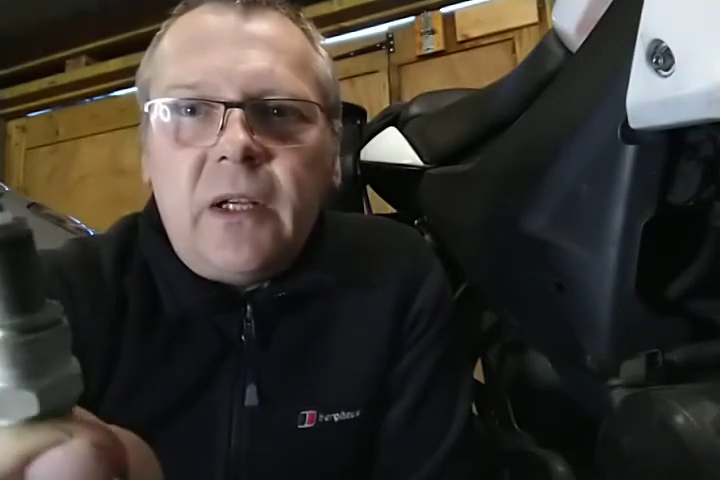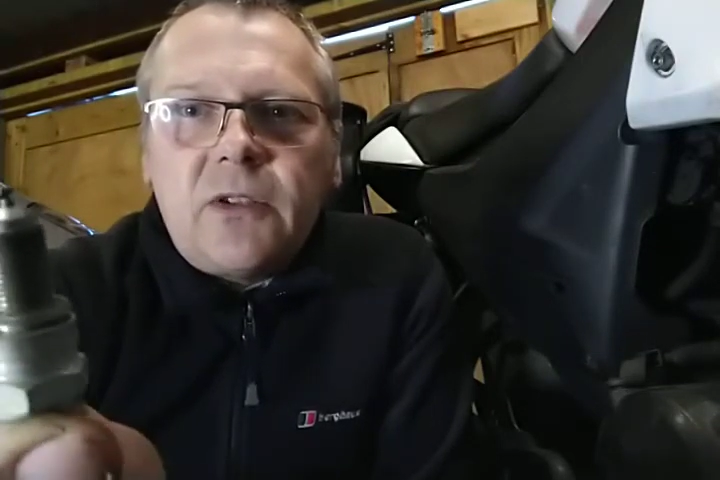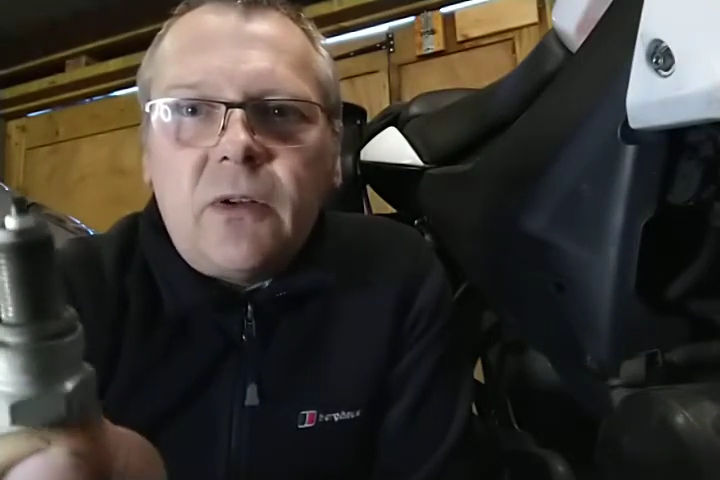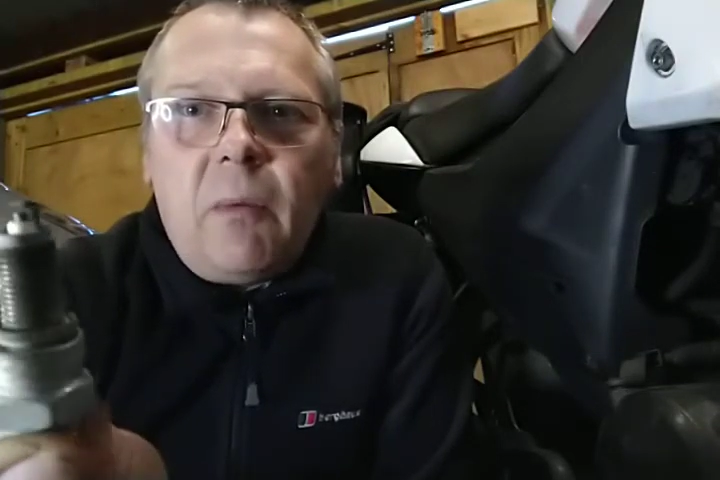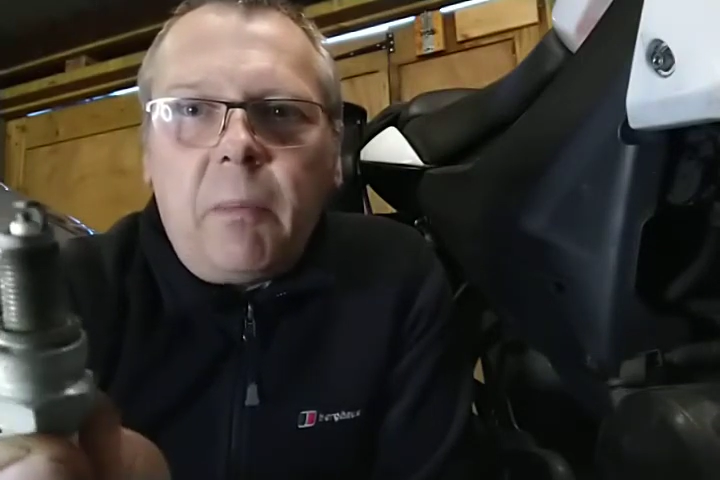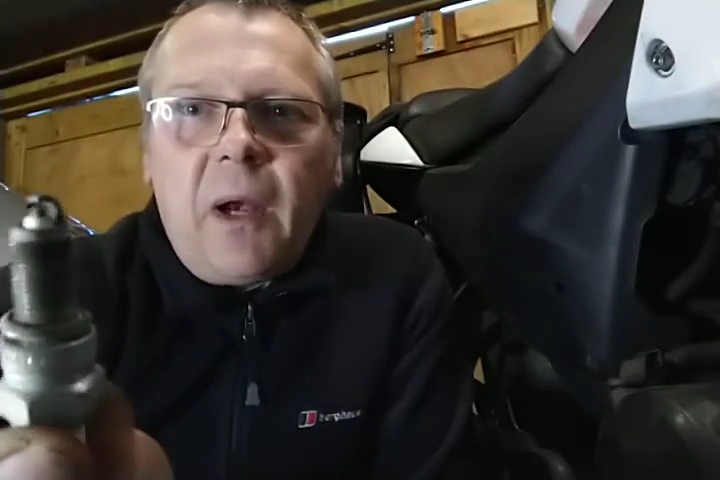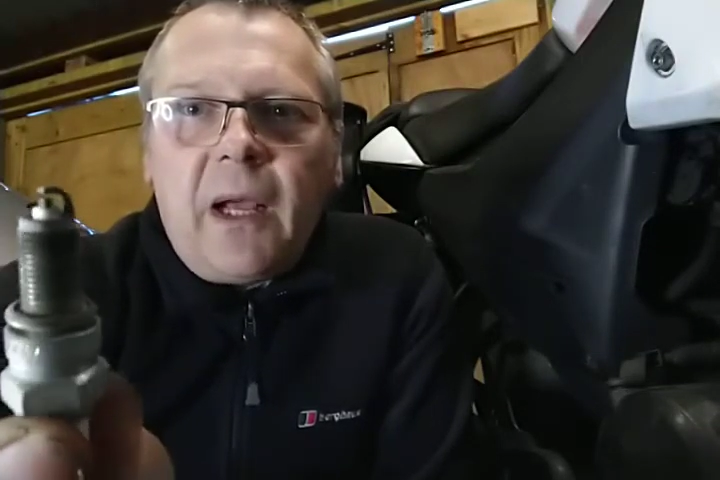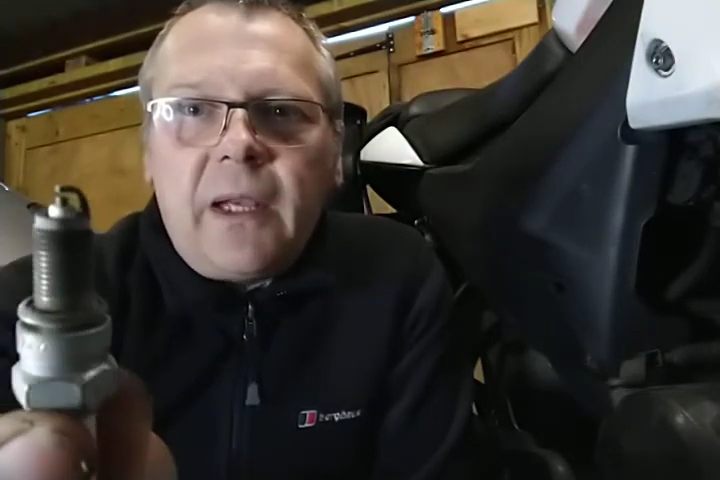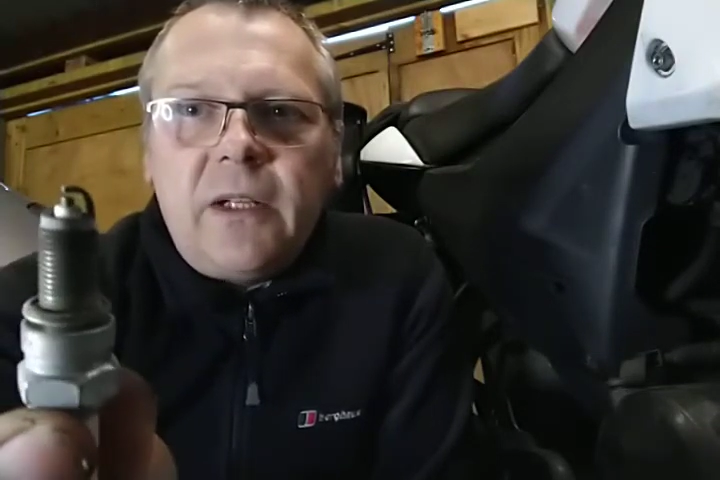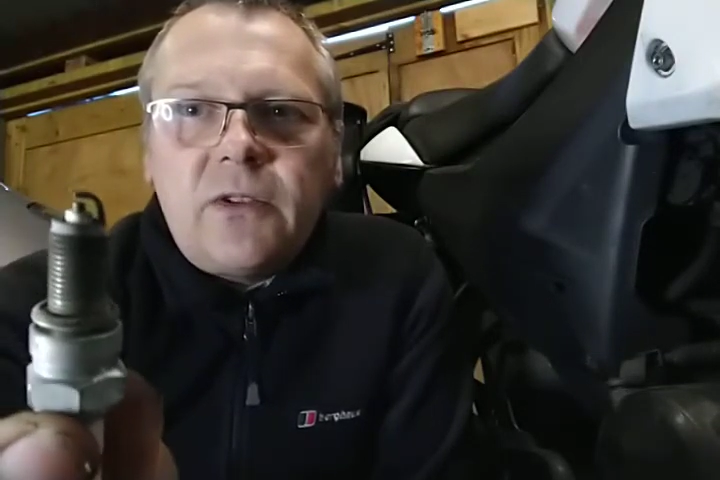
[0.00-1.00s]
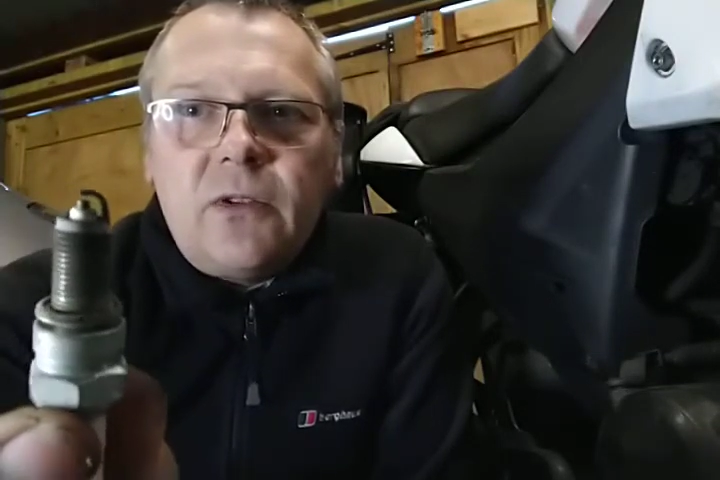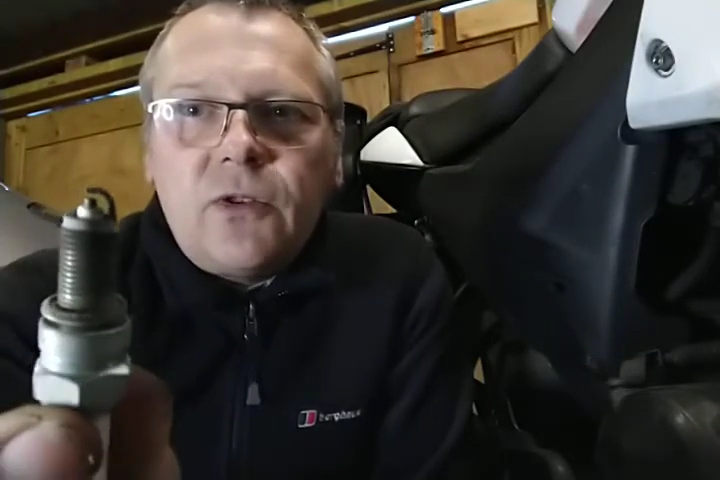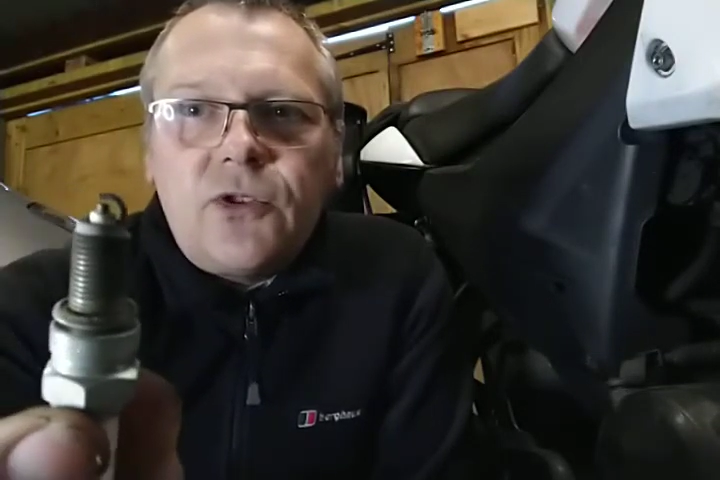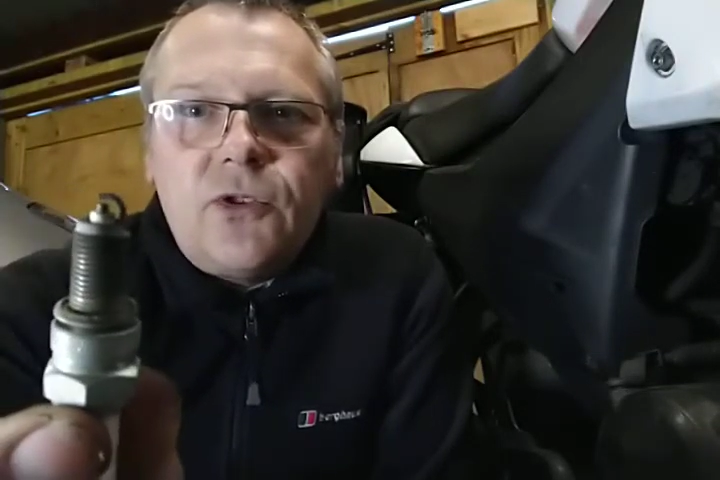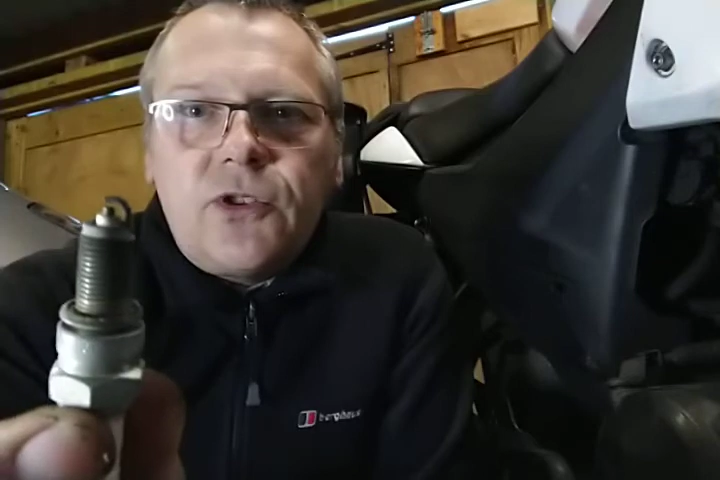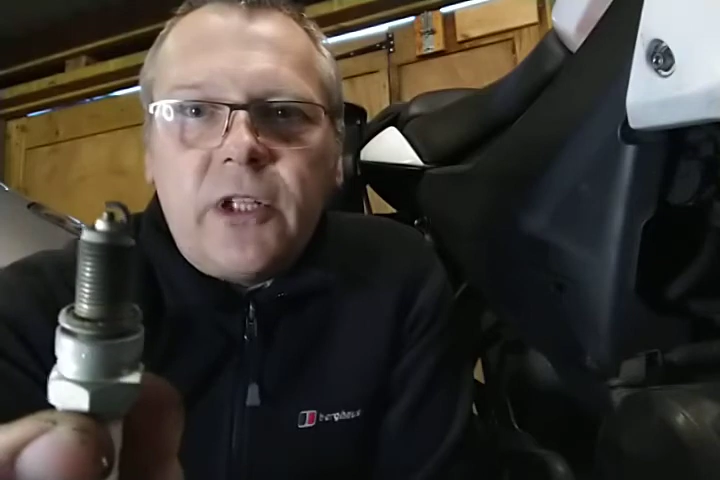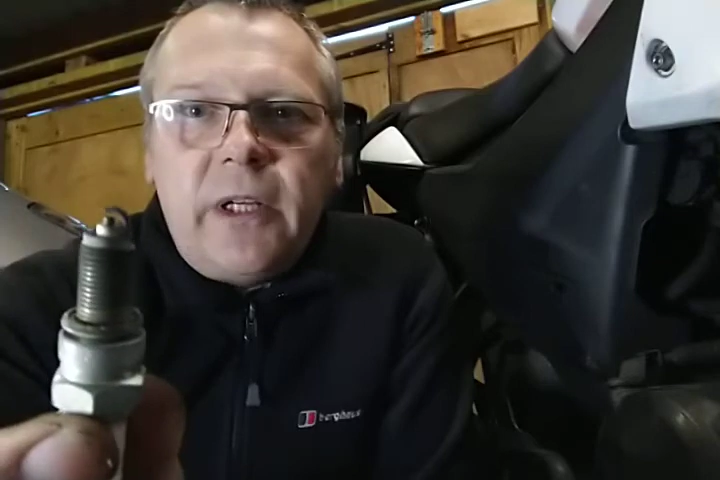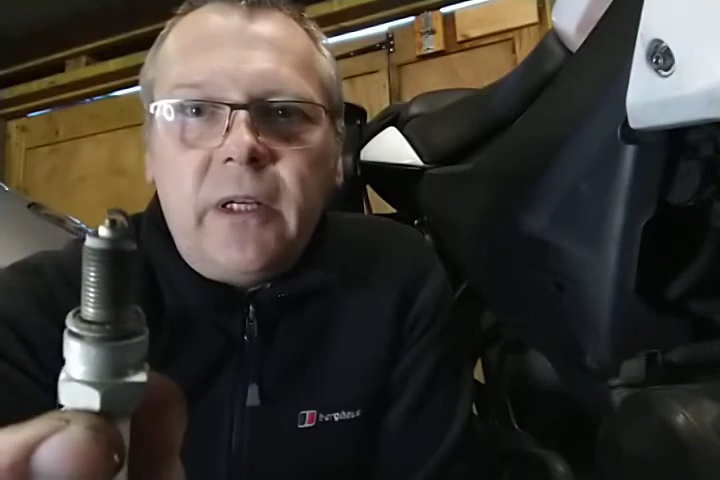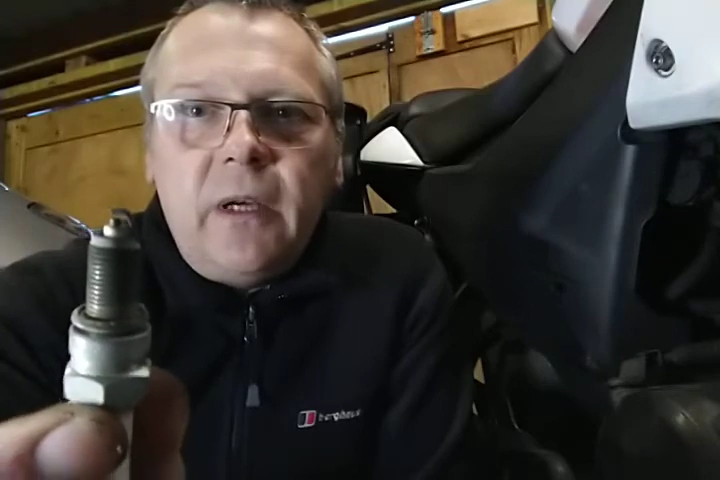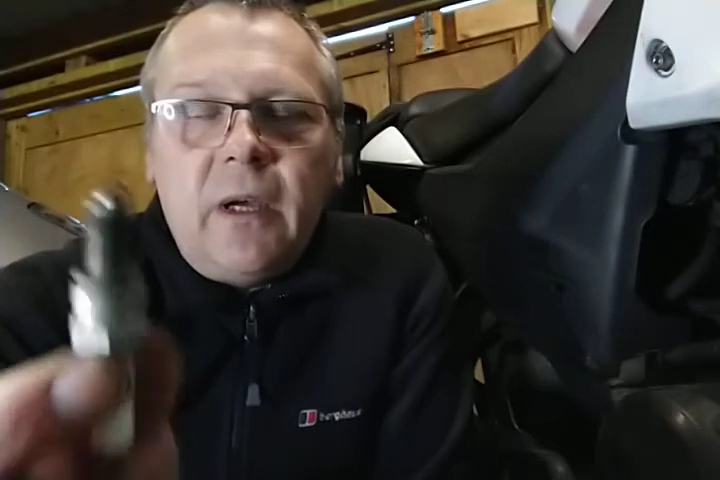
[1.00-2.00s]
it's not black, it's not
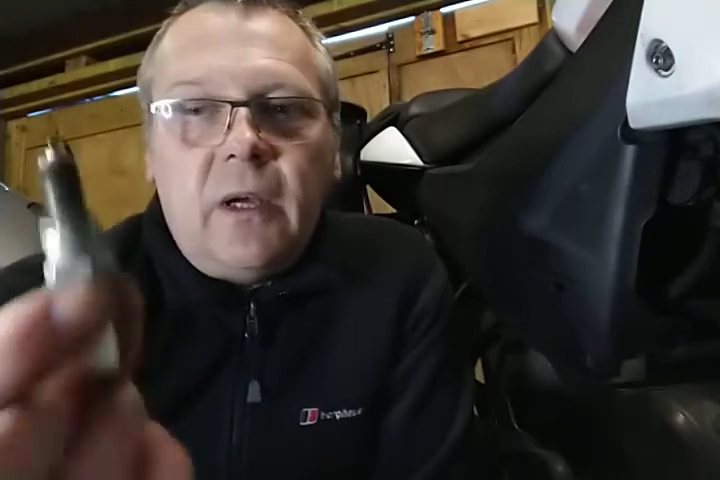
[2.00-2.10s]
sooty,